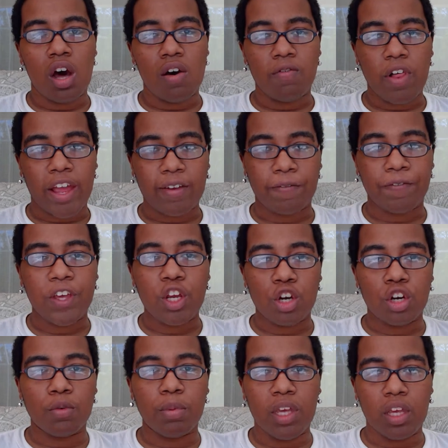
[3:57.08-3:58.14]
of like
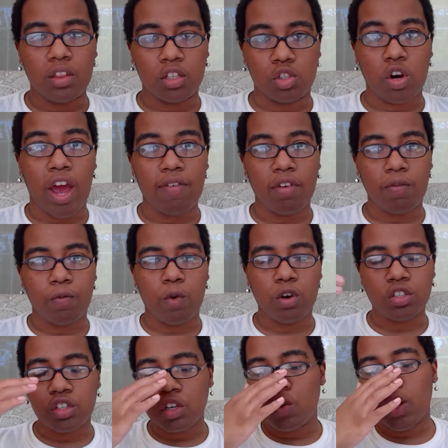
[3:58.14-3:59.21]
fear being the driving
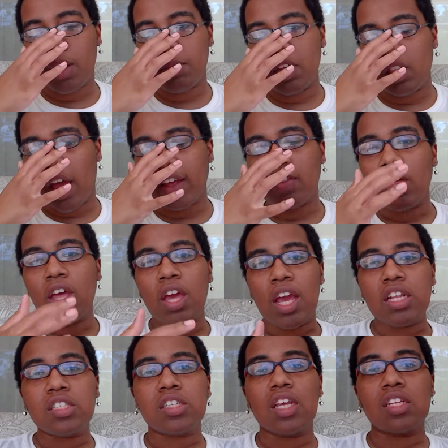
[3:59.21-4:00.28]
force. You know what I mean? Like
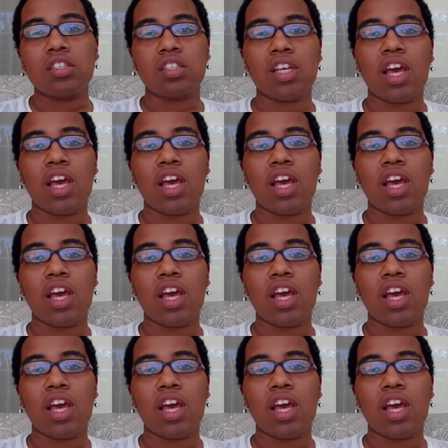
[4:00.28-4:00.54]
it's it